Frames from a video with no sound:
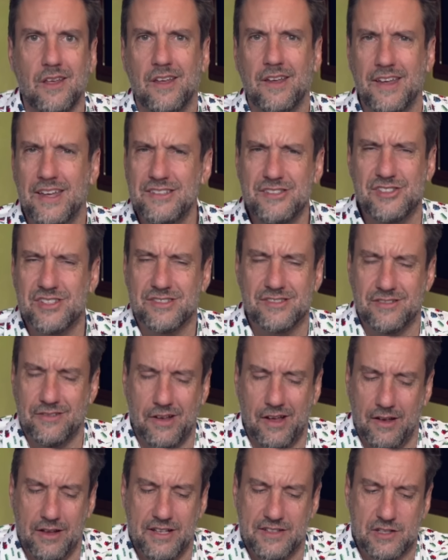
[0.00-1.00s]
This is,
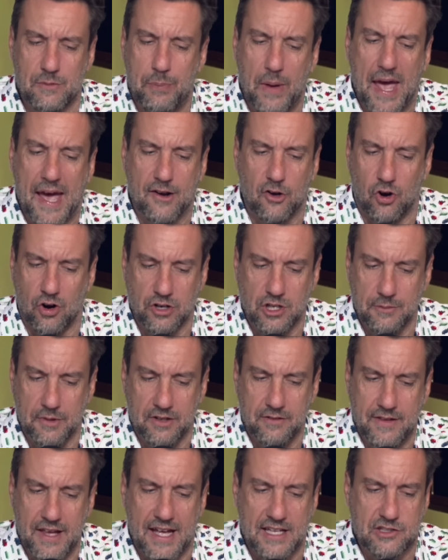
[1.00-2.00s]
uh, it's a bad argument.
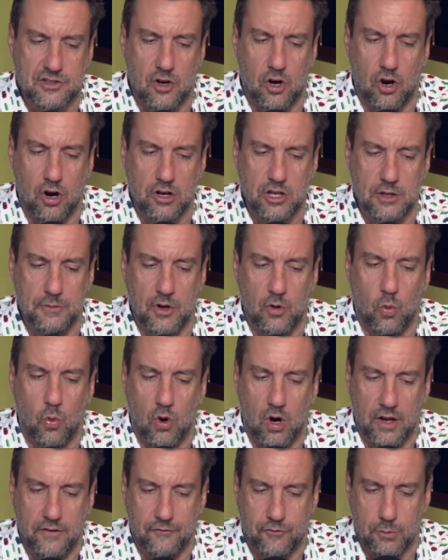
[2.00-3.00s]
That's argument
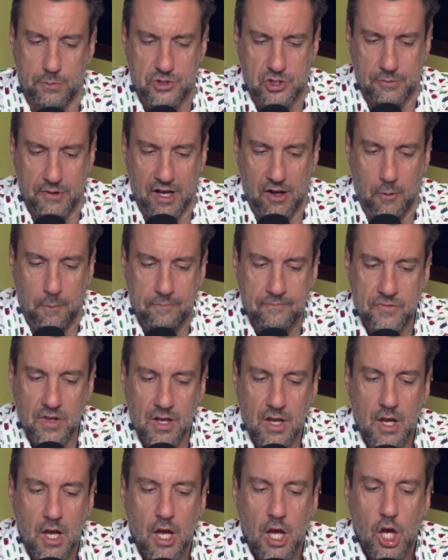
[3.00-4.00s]
one from Jemele.
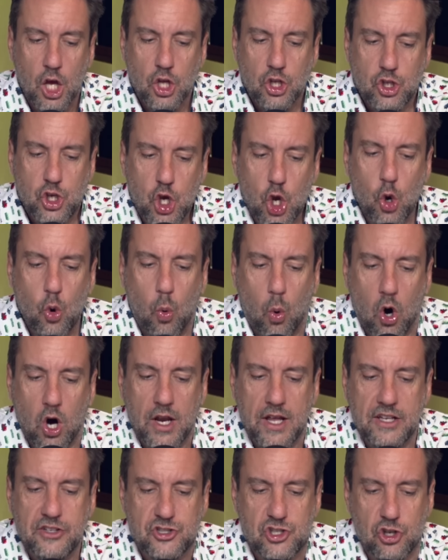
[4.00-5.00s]
You
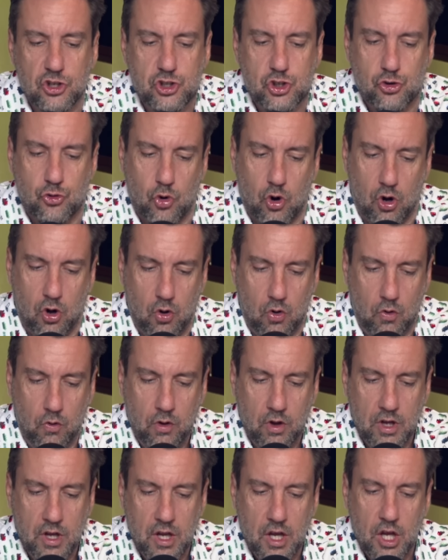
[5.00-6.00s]
wanted to troll.
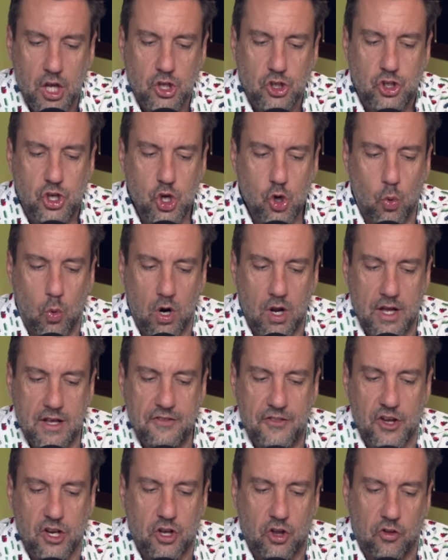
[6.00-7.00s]
You wanted
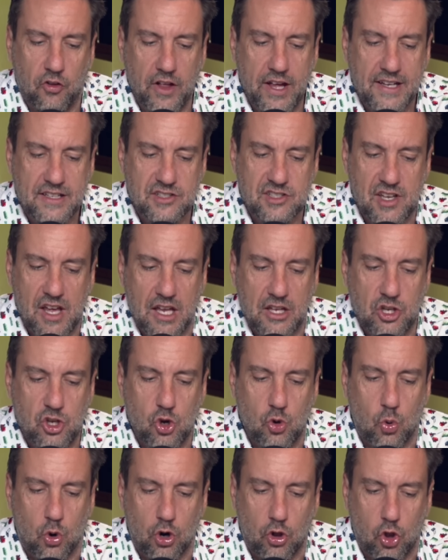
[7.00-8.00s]
the clicks, and
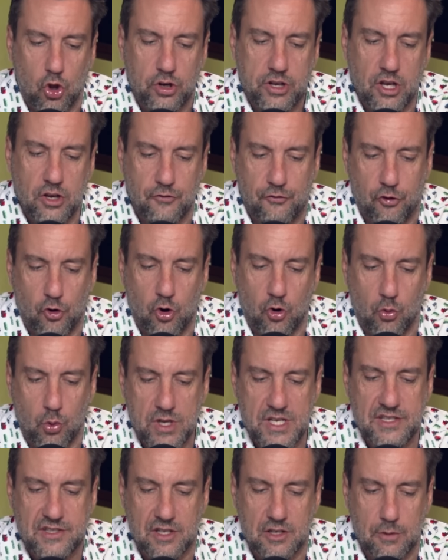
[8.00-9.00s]
you were looking for a
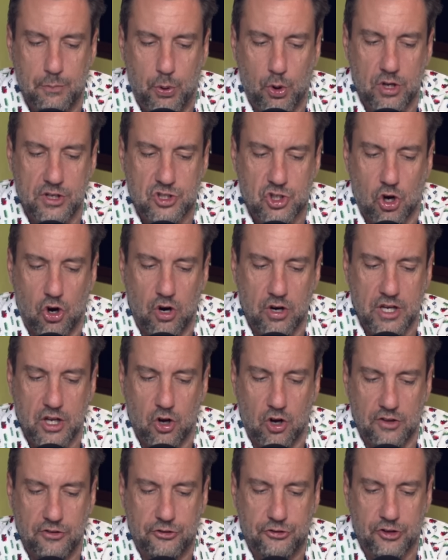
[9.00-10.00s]
reason to put a target
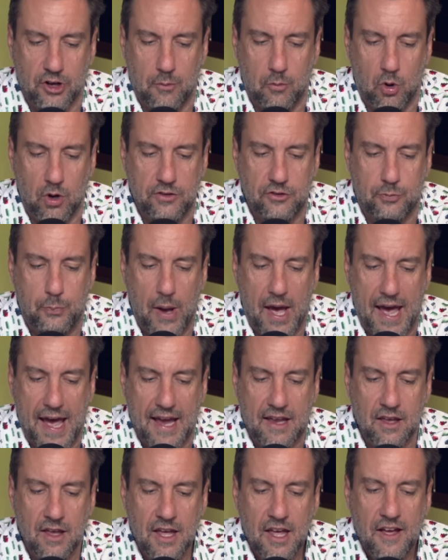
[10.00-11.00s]
on someone's
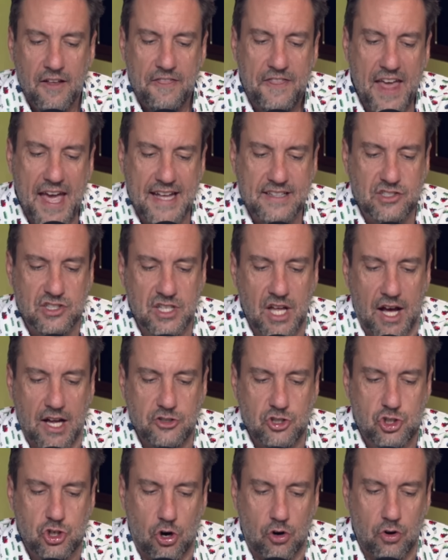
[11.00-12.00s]
back. That's not
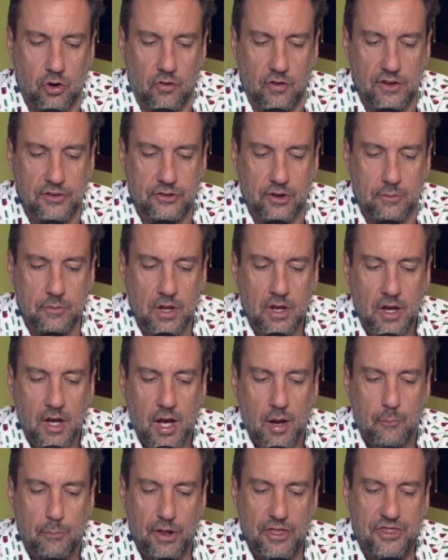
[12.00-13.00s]
journalism.
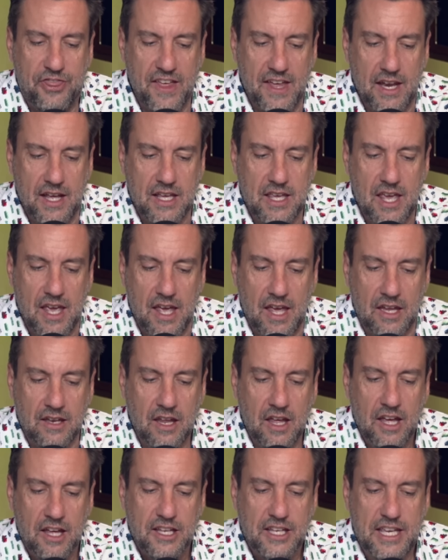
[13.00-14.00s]
But then again,
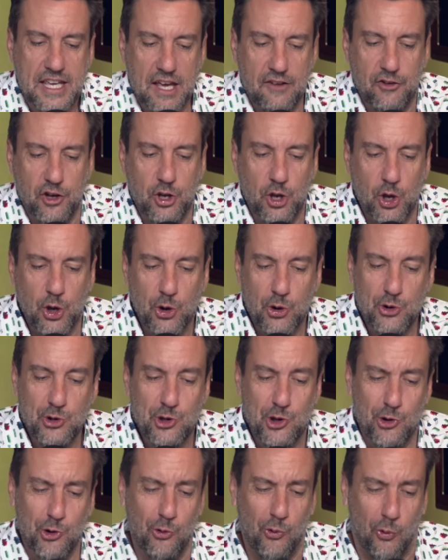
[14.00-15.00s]
given who
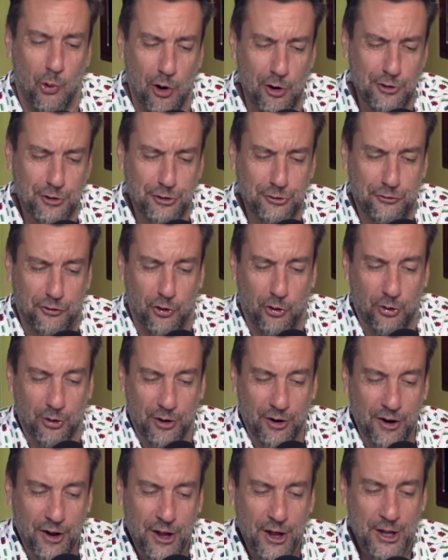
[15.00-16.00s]
you work
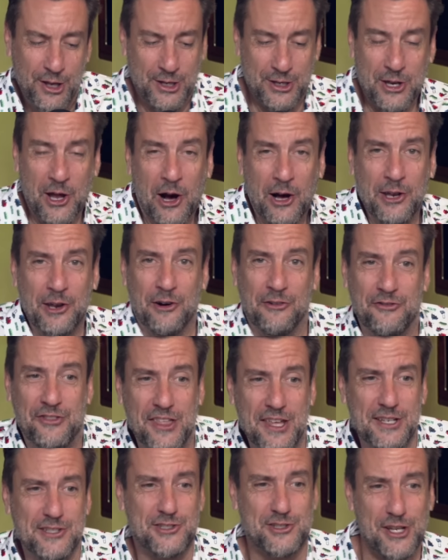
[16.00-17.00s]
for, none of
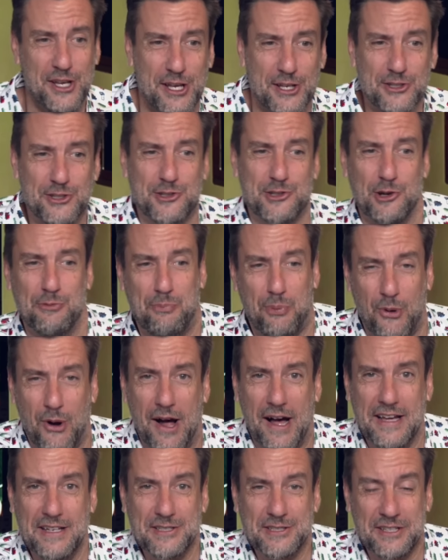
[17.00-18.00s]
this is
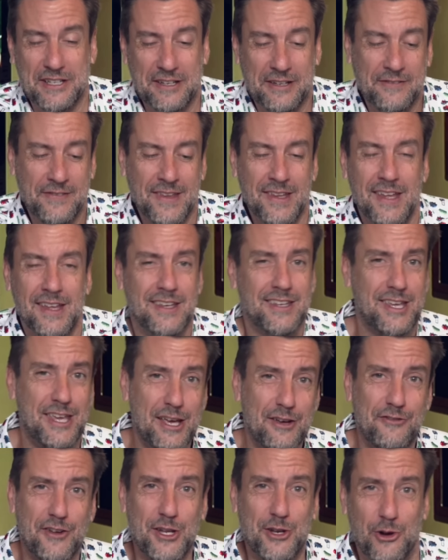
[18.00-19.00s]
surprising.
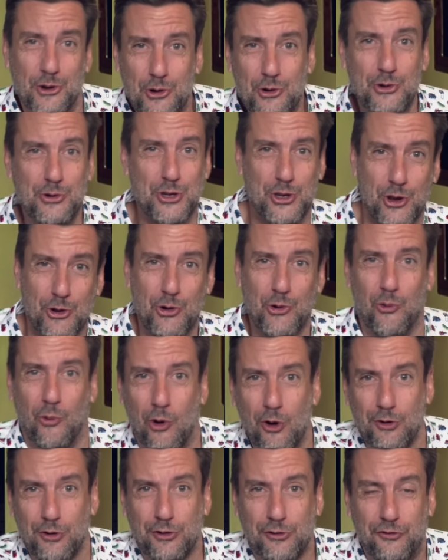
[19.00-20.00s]
Given who you
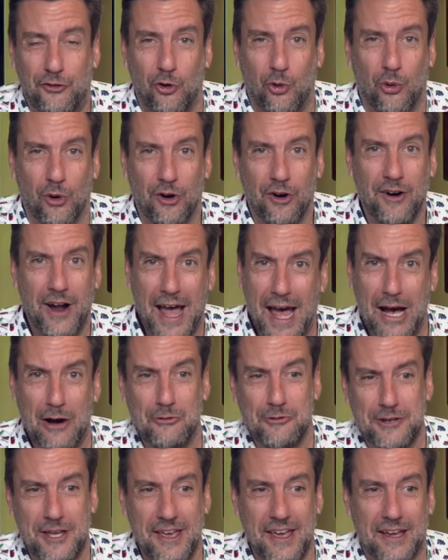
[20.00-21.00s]
work for,
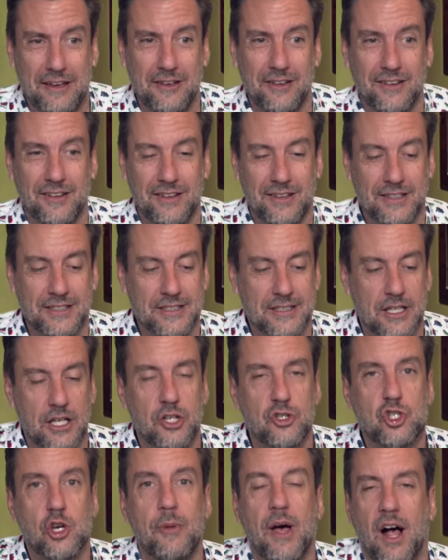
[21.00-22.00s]
OutKick.
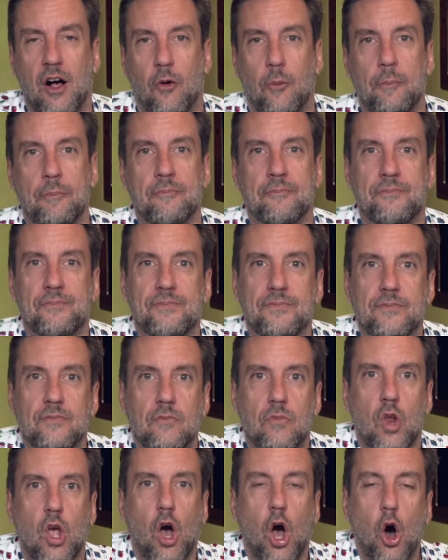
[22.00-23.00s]
Jemele,
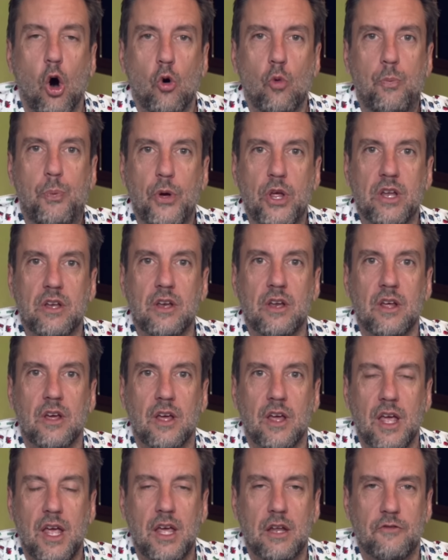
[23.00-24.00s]
open
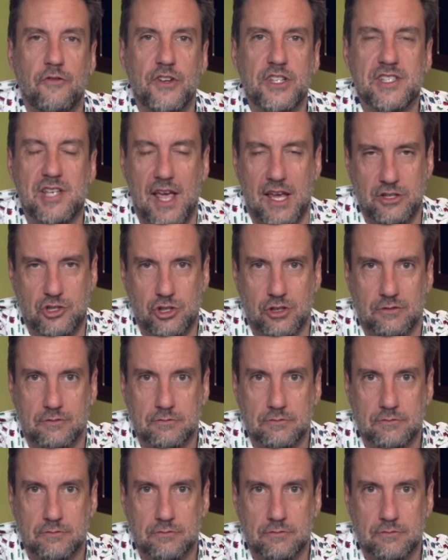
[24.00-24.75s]
invitation.